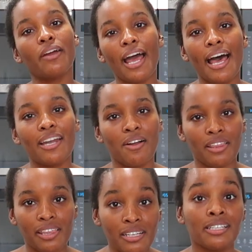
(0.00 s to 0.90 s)
had
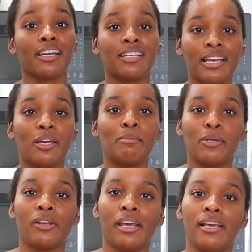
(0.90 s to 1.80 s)
authentic Italian
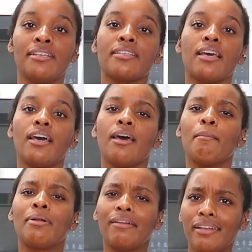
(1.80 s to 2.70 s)
Bolognese,
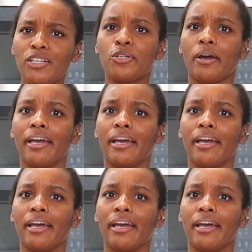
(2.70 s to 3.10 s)
please try